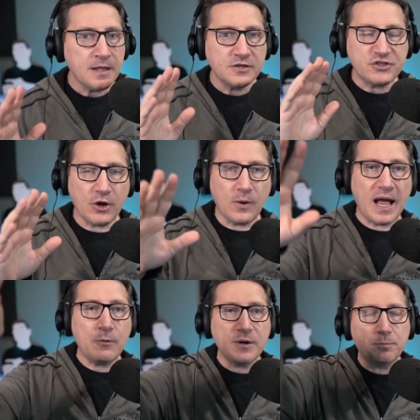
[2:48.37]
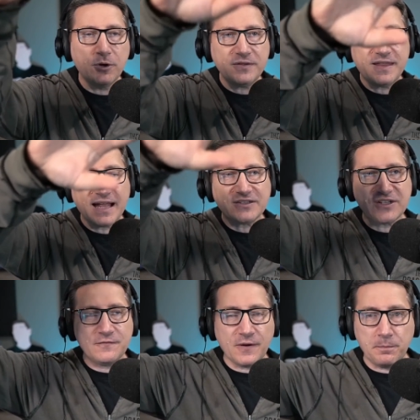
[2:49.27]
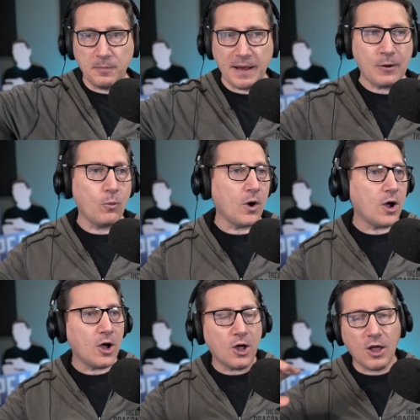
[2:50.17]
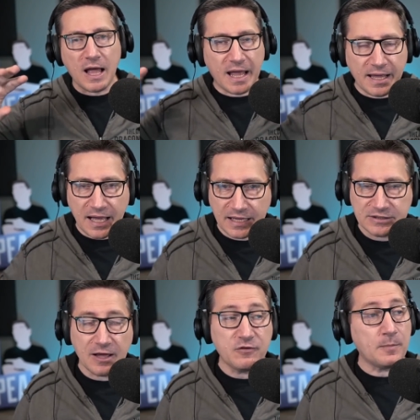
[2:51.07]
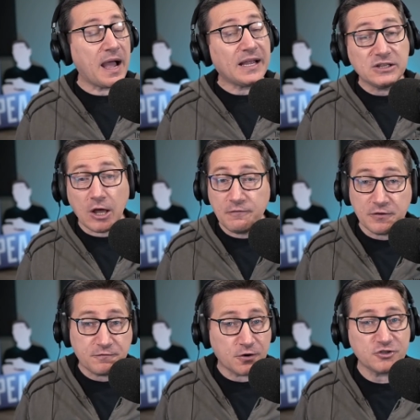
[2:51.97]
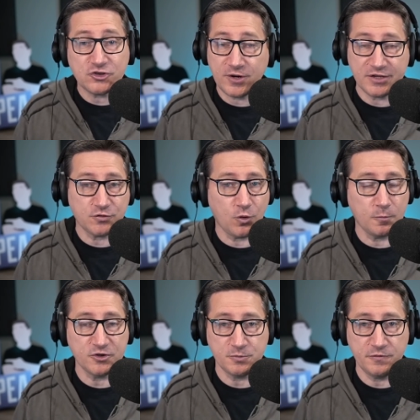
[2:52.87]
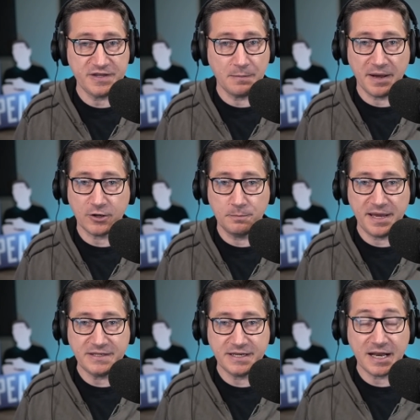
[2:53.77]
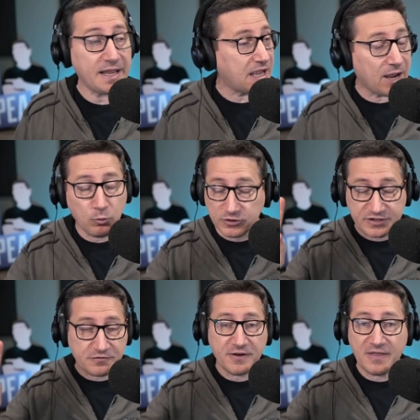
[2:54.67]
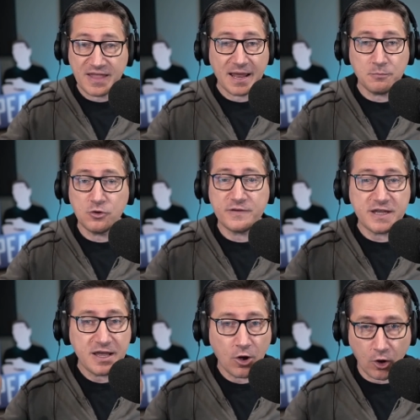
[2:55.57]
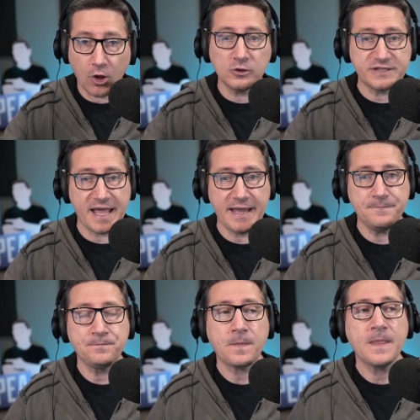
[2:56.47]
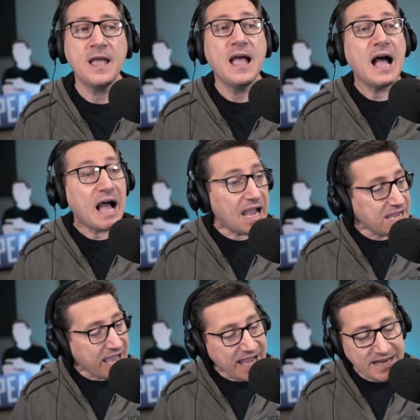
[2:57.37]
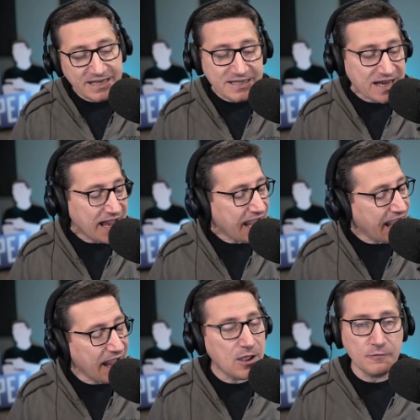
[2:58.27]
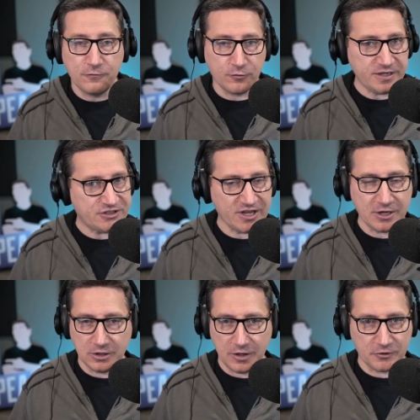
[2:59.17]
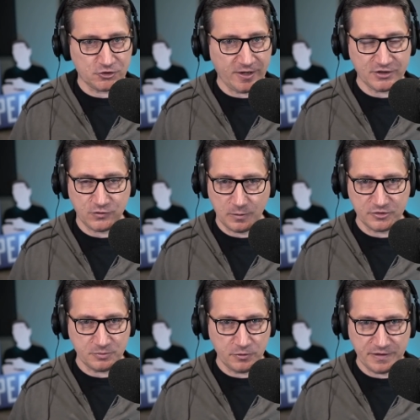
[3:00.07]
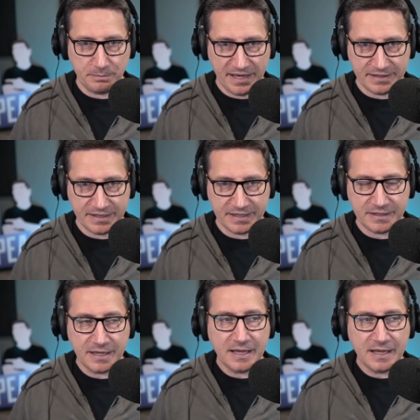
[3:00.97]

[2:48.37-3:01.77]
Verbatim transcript: So I would put that stuff up on my wall. I, I love them. I love the first Transformers movie that Michael Bay did. I, I will defend that movie all day. I hated every single other Transformers movie Bay did.